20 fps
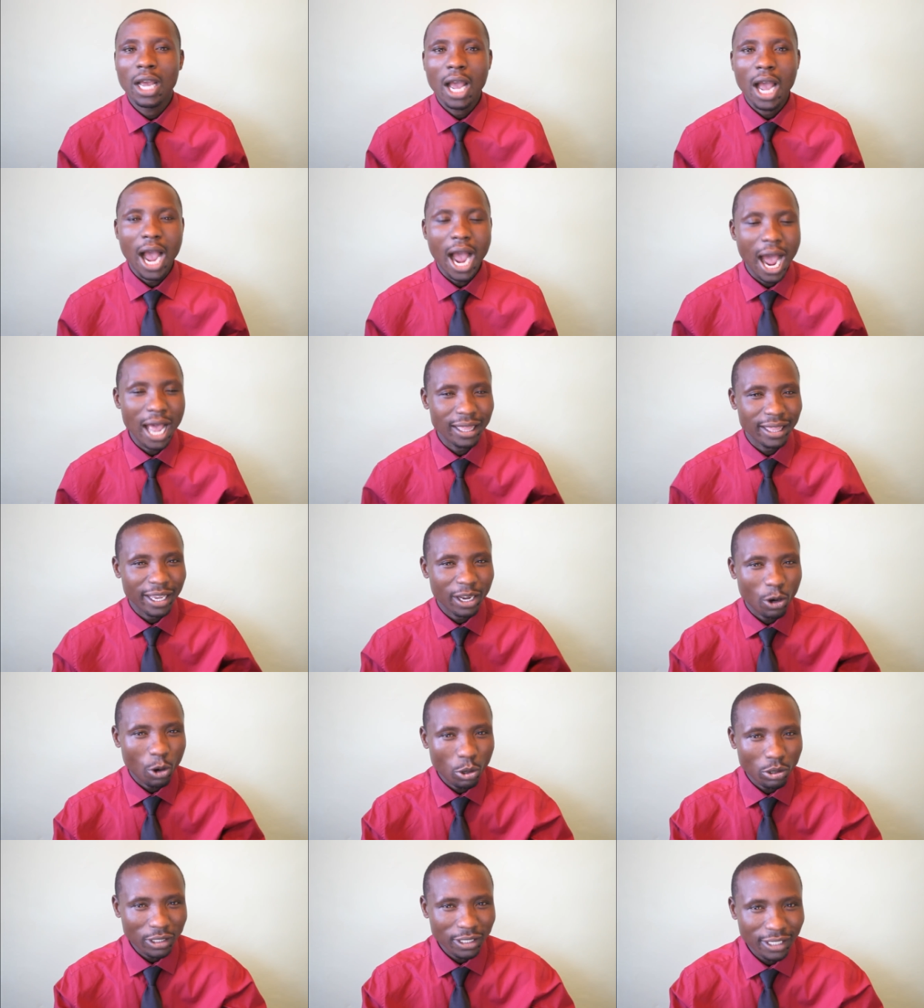Are the
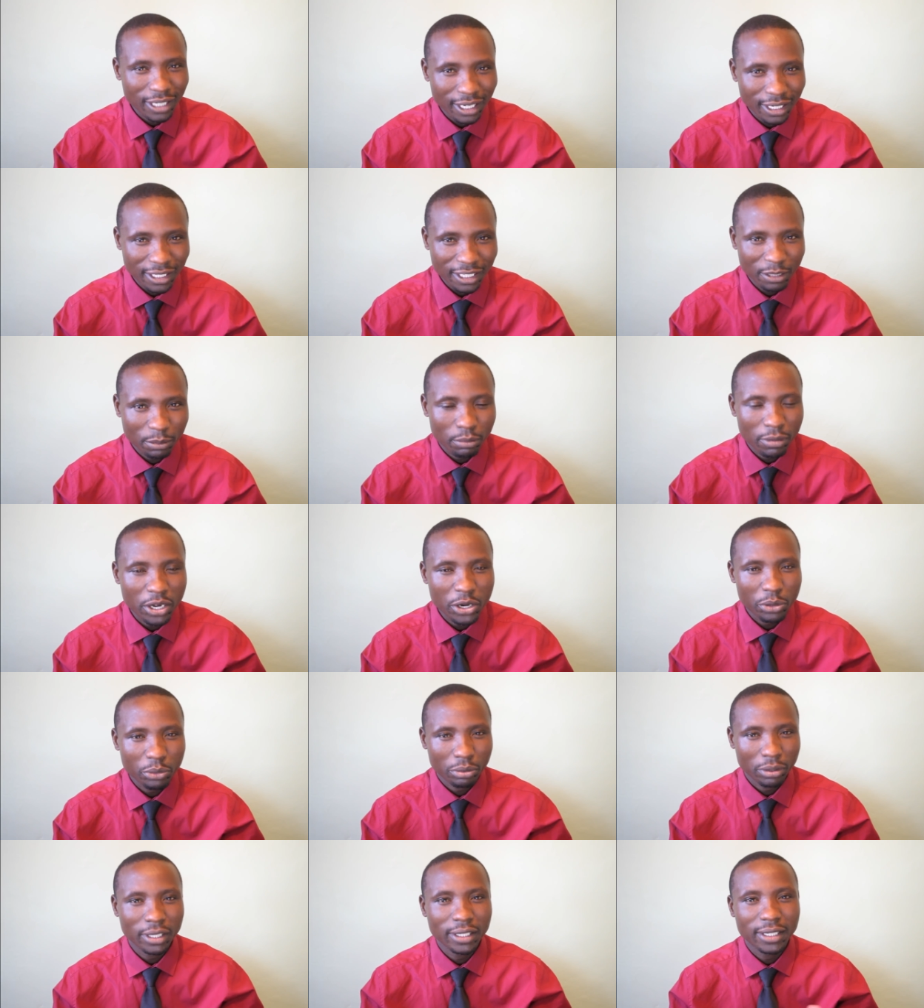concerns being
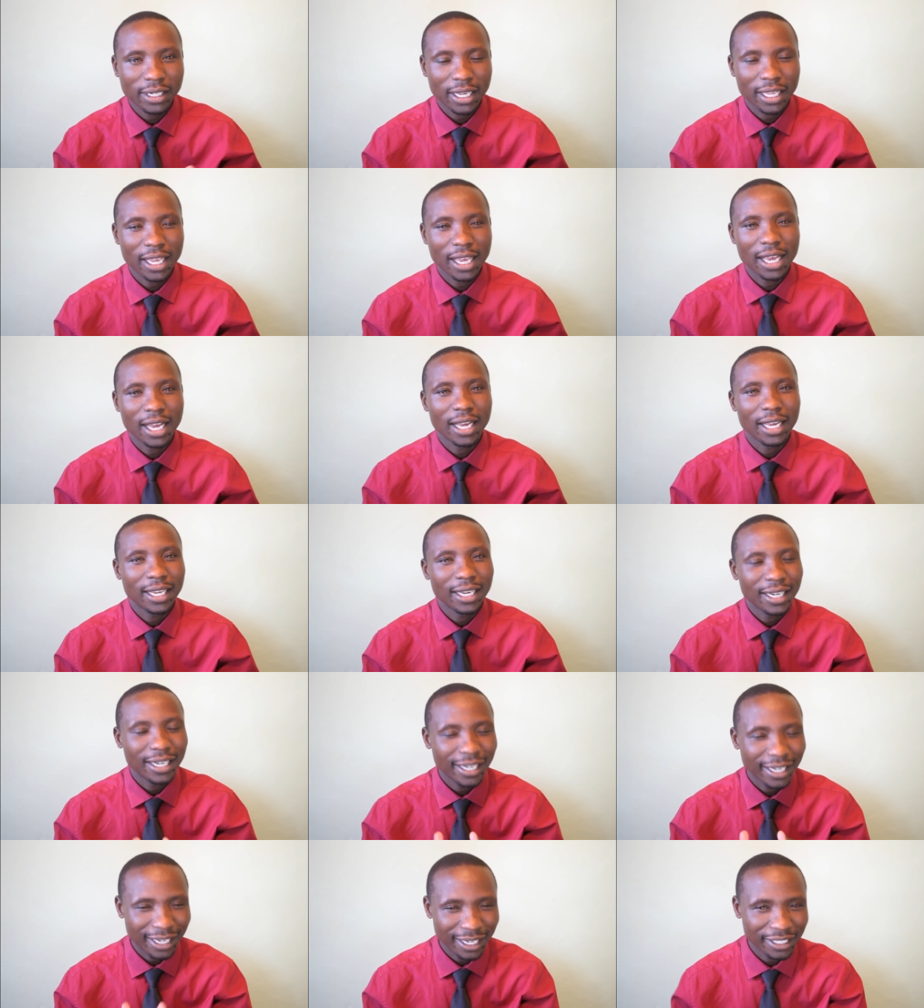raised here
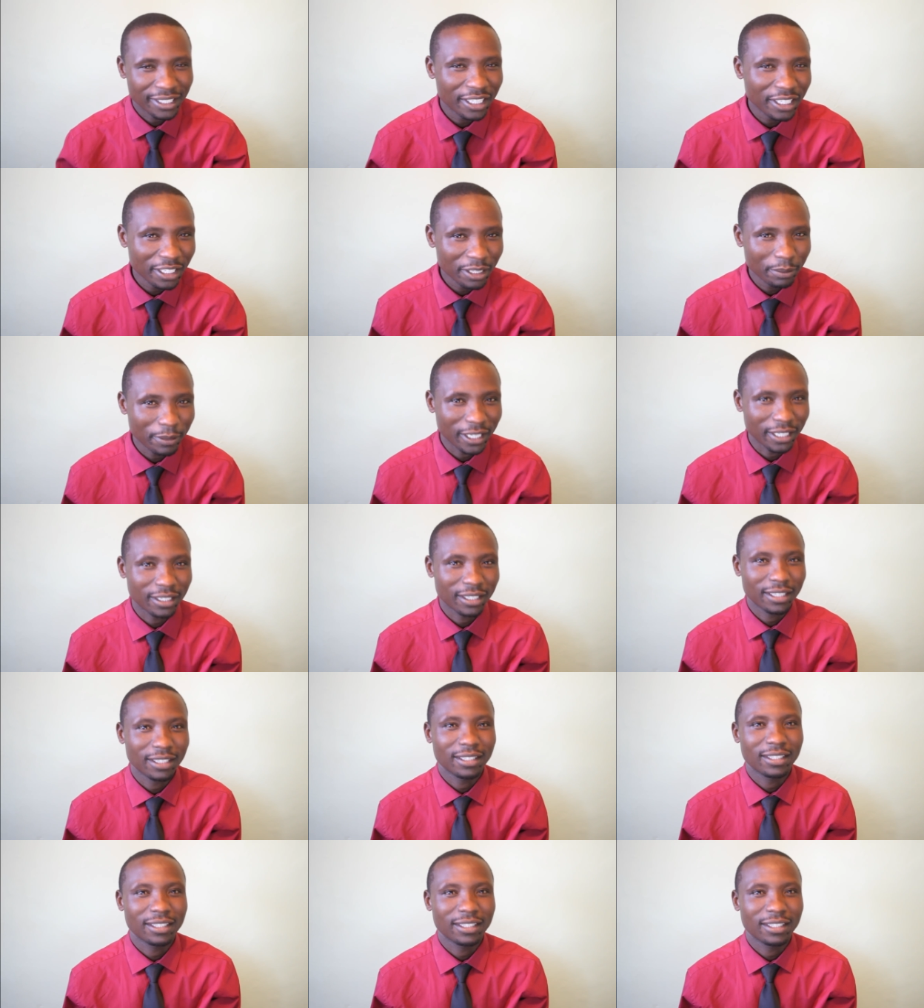legitimate?